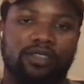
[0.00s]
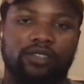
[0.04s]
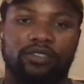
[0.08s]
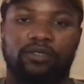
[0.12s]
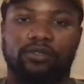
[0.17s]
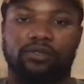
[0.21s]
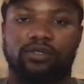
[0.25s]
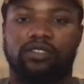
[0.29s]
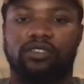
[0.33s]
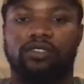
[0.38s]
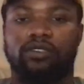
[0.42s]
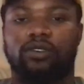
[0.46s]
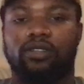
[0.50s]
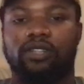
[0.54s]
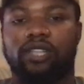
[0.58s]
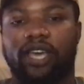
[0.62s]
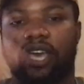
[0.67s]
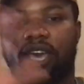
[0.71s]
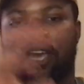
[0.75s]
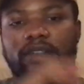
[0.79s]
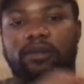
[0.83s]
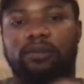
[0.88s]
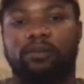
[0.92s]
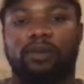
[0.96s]
you see all the
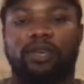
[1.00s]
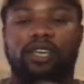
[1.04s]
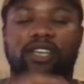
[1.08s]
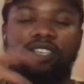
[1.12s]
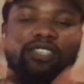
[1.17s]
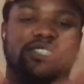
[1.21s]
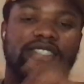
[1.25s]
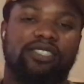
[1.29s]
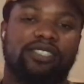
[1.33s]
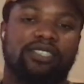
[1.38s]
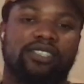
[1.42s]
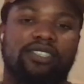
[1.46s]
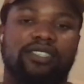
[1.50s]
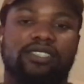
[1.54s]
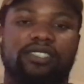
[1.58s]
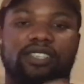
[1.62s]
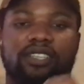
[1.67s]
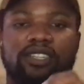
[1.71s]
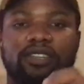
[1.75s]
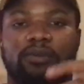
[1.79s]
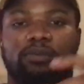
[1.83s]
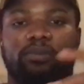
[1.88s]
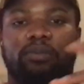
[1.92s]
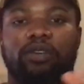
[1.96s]
animations
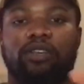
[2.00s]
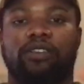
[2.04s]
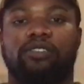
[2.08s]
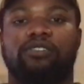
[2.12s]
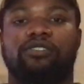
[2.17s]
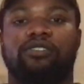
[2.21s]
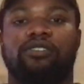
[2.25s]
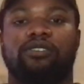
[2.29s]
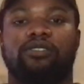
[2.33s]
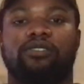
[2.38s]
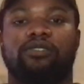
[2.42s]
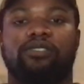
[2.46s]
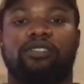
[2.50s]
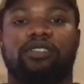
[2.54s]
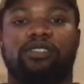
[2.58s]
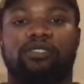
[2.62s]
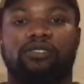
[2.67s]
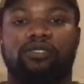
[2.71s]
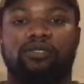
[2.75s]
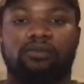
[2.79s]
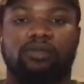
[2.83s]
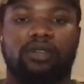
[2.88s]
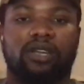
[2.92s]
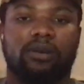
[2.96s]
and the pictures, and
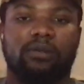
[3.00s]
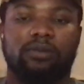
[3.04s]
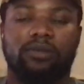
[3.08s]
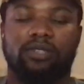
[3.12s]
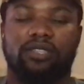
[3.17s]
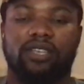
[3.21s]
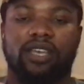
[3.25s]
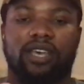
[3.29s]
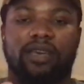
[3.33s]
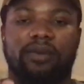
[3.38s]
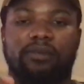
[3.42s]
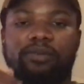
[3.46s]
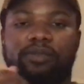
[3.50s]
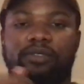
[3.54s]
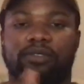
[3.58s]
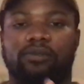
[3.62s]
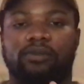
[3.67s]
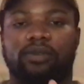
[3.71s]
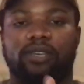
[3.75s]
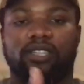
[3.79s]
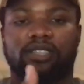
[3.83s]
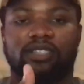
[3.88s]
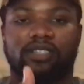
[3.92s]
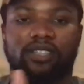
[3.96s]
you double tap and you
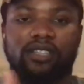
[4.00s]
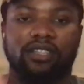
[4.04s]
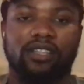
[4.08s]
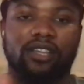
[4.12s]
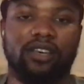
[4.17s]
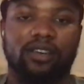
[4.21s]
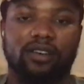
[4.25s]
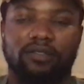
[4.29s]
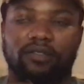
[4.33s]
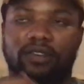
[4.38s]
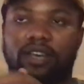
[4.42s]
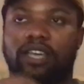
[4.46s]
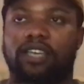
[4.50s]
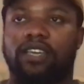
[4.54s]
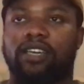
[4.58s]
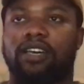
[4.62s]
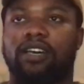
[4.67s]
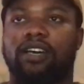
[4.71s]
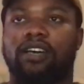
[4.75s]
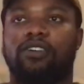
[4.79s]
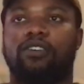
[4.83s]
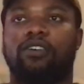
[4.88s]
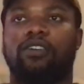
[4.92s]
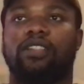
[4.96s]
get the love
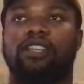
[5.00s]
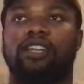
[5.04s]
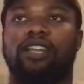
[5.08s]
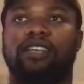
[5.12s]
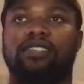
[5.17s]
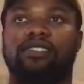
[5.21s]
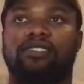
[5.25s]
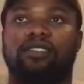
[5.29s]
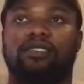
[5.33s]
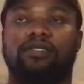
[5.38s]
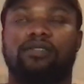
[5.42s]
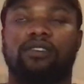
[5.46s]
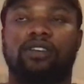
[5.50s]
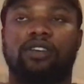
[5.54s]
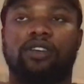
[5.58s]
icon, all of that stuff.